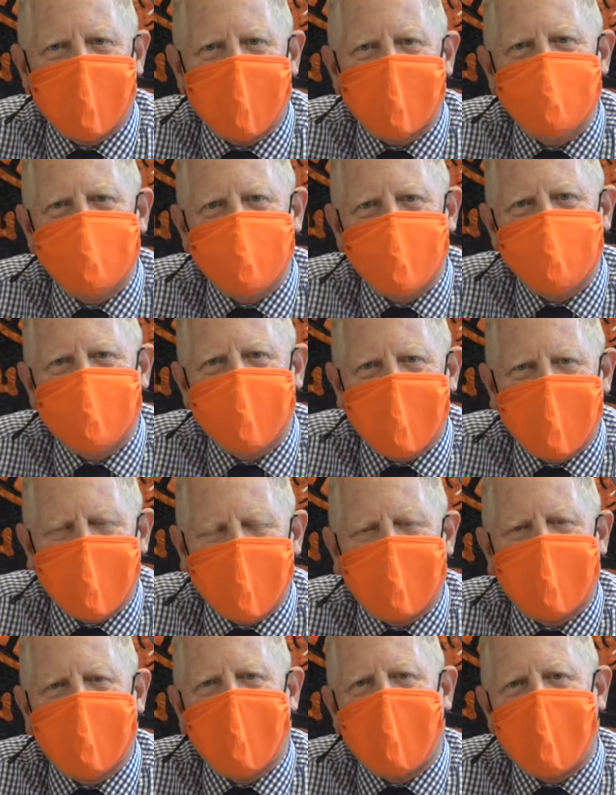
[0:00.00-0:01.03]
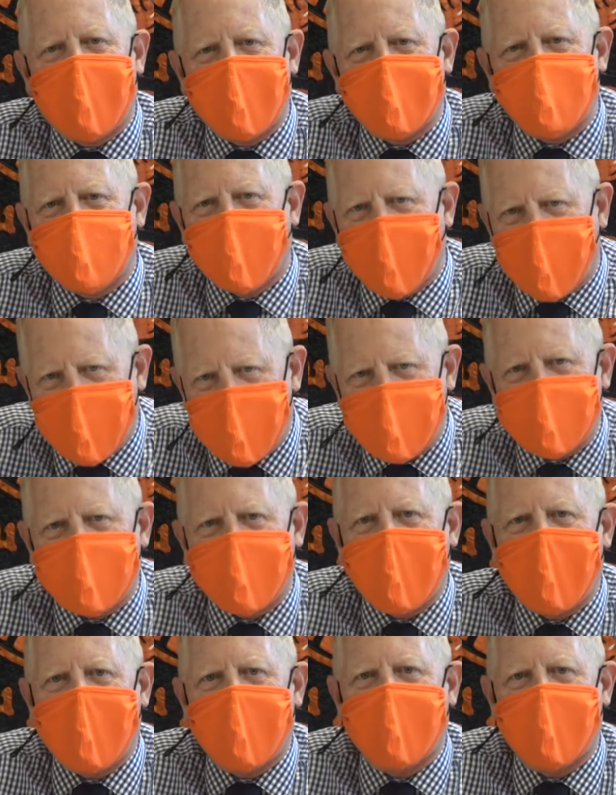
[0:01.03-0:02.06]
something that I had won
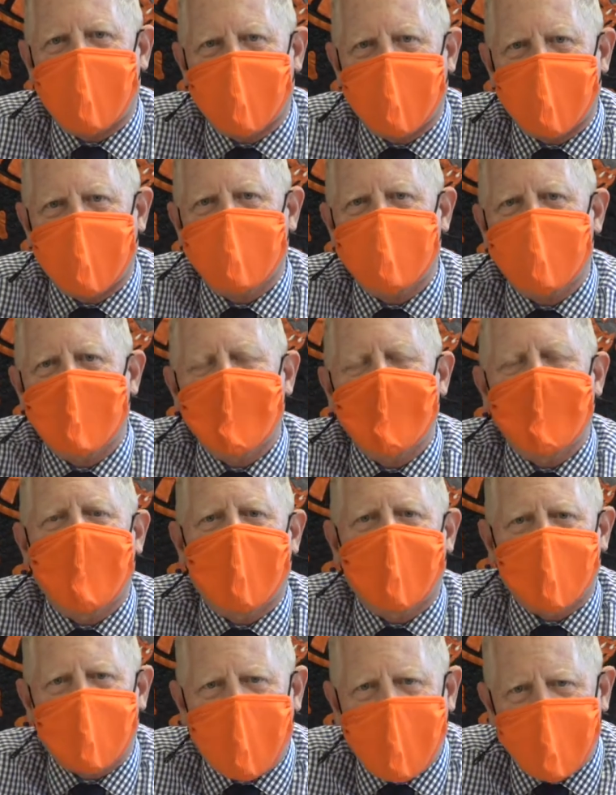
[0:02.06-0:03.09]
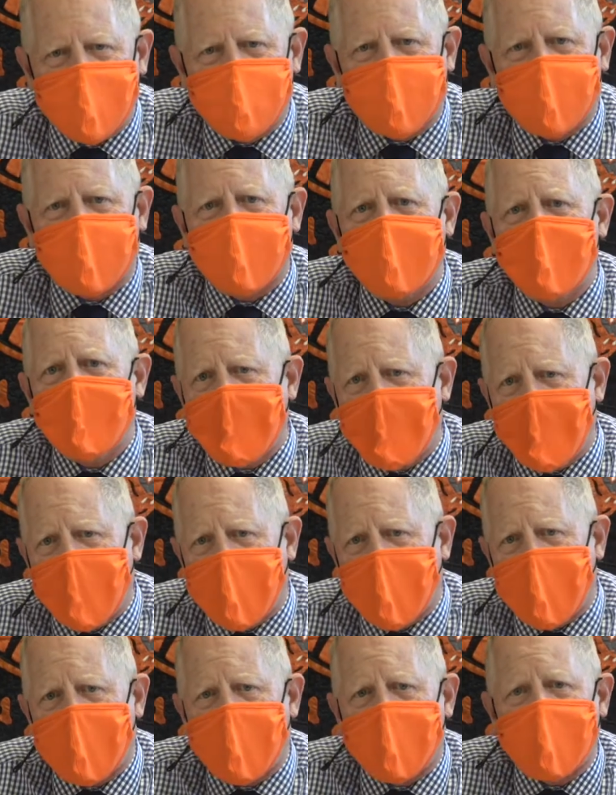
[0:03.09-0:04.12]
at a, a raffle.
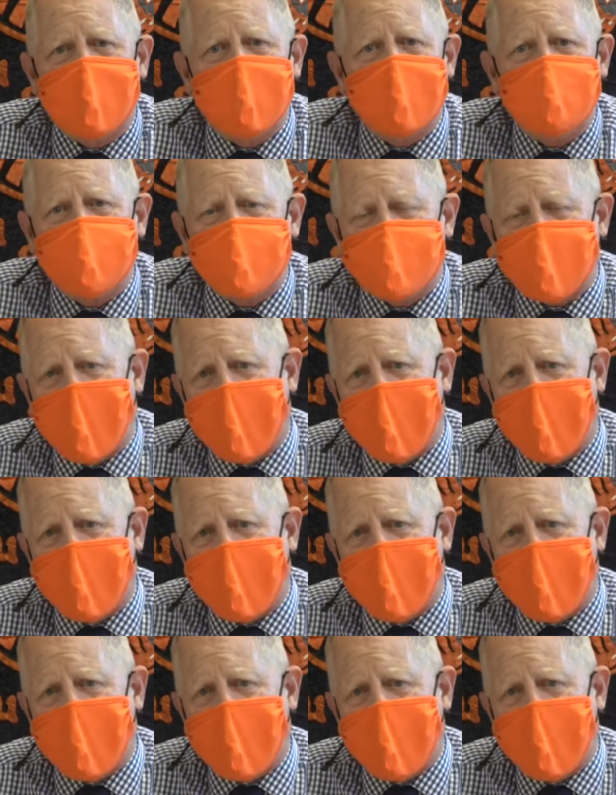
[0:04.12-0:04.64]
Uh, this was